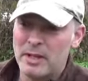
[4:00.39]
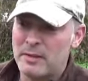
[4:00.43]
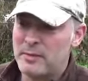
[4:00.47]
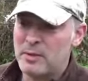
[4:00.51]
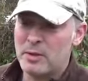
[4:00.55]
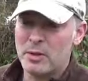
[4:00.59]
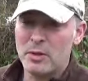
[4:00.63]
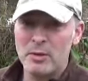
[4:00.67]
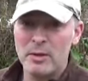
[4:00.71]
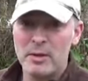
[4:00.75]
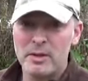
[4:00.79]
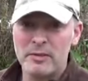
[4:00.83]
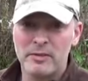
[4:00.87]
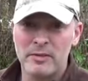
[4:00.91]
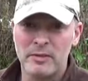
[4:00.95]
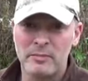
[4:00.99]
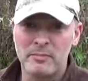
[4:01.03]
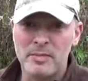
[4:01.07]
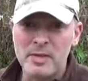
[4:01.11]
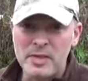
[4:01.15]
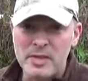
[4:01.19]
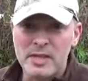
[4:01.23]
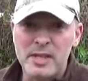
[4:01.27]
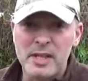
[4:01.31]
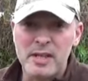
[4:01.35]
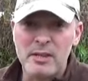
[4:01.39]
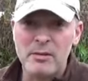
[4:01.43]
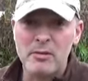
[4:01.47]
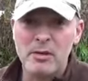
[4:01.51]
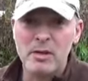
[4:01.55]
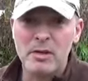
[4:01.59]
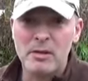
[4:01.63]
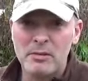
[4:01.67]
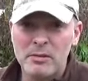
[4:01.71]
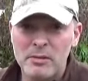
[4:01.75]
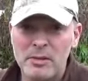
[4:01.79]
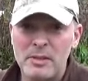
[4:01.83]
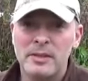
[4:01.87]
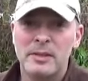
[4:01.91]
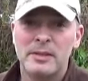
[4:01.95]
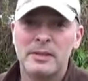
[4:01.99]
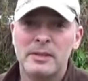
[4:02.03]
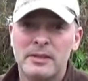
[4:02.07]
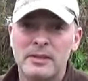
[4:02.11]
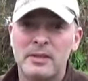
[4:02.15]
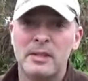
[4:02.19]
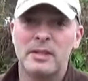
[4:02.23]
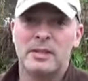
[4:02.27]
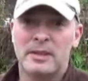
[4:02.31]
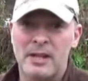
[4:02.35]
If you're going from zero
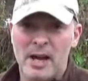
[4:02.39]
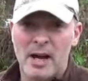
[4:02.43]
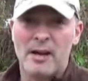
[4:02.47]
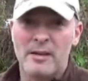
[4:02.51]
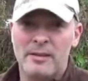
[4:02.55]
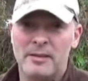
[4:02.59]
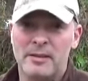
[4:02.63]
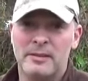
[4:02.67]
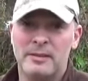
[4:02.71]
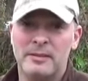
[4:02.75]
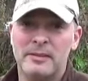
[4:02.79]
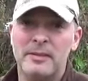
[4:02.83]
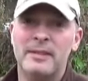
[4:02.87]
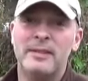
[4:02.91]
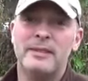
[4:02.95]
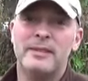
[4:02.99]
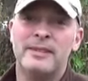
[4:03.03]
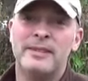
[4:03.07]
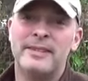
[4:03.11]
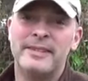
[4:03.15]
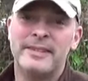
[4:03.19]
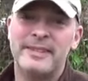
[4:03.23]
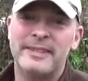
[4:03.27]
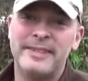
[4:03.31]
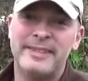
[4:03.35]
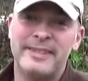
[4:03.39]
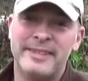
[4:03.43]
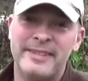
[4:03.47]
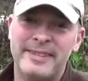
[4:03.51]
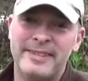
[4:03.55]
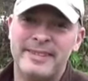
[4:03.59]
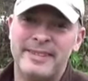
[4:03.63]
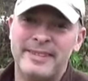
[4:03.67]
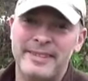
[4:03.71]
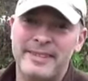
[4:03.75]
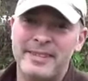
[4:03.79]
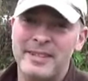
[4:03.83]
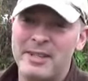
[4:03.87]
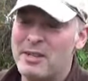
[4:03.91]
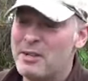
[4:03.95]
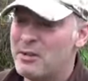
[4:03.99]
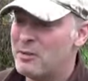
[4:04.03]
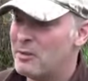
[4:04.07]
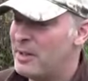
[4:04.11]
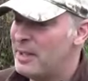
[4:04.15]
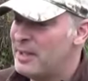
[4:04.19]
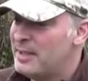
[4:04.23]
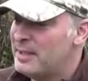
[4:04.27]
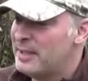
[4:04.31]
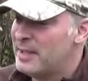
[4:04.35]
to garden,
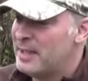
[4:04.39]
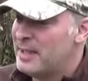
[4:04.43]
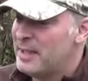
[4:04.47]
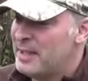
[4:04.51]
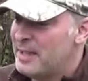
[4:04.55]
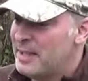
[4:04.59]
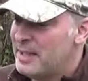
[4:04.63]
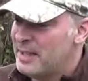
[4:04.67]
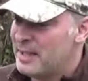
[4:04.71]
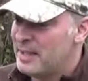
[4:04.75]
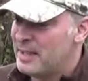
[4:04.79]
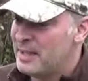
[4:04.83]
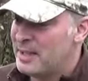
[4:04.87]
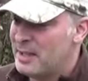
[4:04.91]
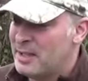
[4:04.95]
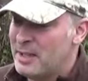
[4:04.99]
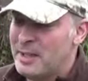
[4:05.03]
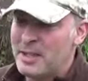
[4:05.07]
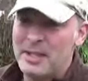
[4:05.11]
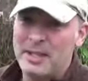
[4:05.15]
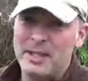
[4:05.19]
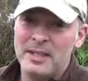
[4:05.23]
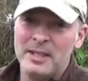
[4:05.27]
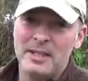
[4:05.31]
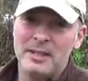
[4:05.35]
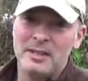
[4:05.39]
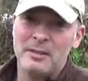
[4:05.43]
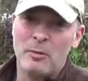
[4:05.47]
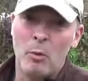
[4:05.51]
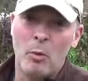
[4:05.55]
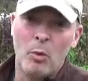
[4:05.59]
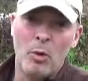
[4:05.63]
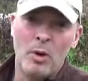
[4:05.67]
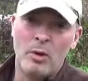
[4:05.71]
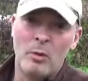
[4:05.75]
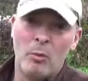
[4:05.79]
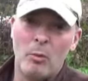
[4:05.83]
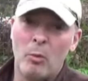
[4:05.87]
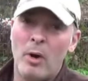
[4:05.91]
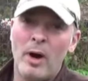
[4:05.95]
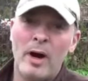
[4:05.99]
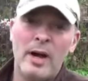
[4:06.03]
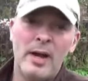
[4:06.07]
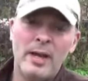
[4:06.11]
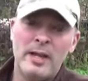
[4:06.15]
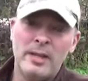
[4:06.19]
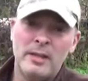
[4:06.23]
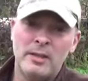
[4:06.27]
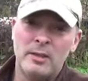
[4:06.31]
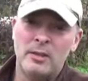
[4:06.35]
right,
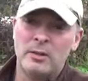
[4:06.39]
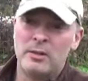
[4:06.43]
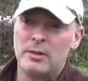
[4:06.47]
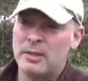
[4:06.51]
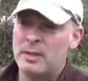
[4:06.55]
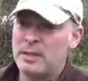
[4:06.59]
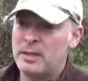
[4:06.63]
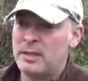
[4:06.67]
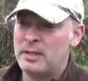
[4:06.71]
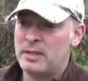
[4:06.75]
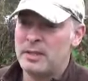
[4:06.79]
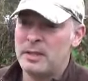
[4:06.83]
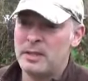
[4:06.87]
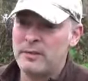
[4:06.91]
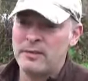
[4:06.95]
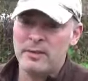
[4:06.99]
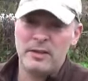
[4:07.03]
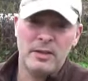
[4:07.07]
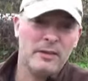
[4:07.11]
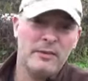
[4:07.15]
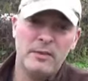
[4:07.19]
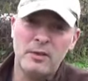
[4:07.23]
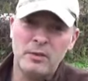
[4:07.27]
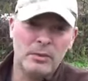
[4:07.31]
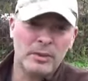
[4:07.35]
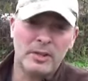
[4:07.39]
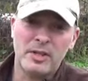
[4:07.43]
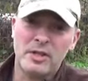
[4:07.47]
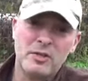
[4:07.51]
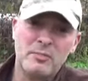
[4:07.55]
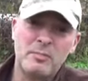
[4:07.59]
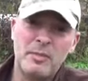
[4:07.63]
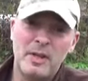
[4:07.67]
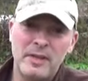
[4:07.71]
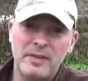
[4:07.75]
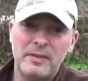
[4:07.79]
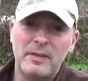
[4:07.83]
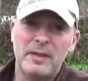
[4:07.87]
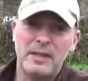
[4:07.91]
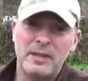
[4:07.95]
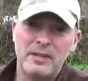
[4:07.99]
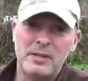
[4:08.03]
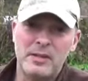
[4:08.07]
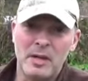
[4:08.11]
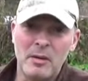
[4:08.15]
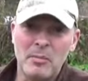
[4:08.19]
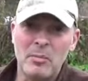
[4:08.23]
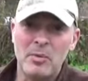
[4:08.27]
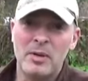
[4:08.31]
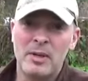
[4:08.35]
why, you know, if you want to speed things
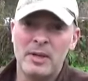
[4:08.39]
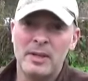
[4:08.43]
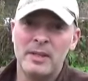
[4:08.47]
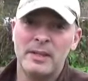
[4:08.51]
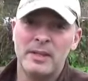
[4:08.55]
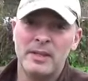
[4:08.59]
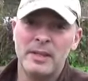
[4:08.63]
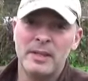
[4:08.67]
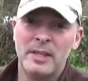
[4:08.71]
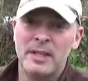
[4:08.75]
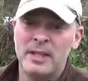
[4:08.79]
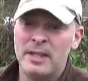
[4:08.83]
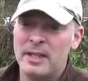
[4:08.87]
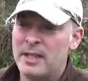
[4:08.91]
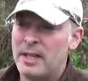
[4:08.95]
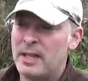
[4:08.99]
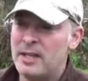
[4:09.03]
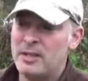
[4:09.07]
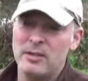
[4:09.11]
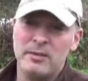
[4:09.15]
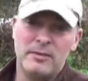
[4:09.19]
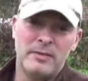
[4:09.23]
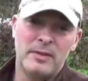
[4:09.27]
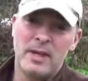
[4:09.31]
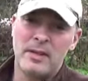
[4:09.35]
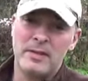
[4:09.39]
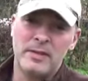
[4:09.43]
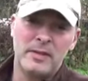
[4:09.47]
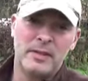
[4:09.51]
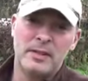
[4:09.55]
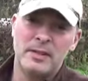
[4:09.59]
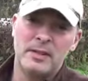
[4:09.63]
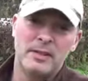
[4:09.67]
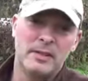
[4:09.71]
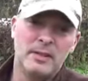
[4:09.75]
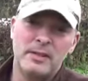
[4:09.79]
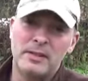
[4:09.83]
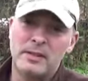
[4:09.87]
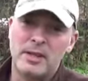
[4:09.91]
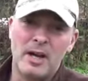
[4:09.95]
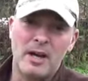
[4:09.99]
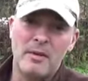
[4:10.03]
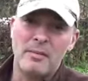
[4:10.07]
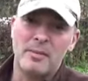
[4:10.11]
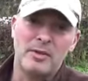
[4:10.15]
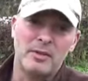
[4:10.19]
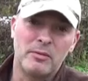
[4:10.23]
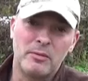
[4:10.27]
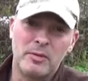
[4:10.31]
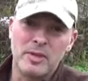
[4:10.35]
up and you've got the
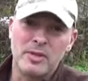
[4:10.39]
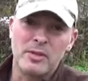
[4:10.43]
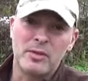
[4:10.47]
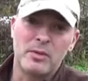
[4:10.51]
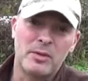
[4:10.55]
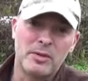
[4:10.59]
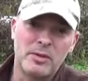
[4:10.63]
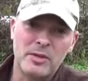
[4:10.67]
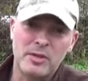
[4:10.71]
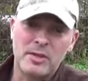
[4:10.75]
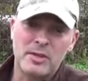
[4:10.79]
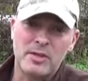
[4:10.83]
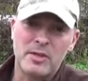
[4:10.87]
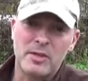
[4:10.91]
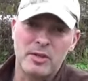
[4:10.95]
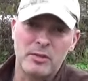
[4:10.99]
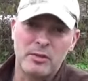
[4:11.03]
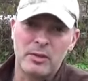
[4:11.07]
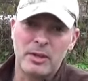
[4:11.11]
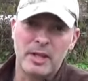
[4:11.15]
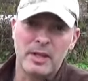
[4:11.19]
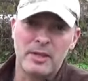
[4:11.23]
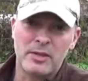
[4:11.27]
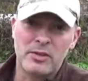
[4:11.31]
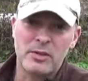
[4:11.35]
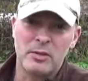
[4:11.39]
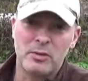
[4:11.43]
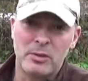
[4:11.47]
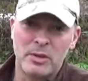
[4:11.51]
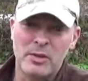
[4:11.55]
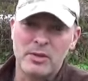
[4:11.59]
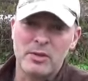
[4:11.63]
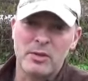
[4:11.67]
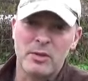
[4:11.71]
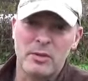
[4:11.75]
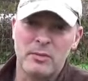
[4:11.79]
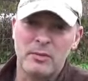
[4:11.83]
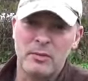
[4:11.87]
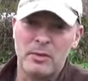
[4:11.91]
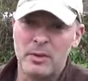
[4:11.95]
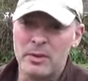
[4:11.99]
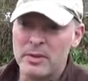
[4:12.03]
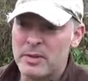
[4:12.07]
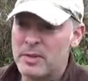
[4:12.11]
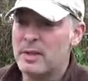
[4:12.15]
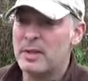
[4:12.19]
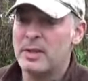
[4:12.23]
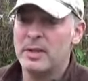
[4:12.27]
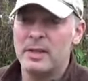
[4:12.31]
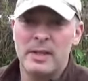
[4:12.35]
time and the resources and so on and so
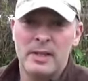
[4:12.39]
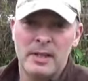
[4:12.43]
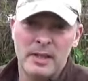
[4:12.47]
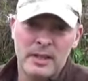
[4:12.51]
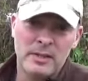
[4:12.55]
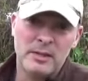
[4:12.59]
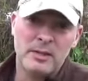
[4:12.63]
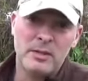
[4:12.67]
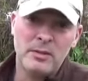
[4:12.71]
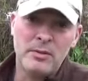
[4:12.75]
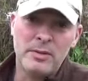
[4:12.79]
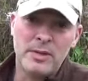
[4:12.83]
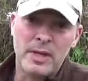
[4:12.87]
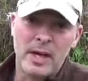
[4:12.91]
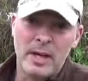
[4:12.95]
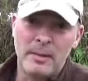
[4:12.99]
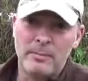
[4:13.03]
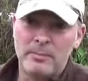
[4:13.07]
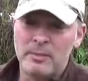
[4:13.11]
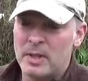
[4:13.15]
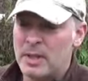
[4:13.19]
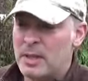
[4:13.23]
forth, do that.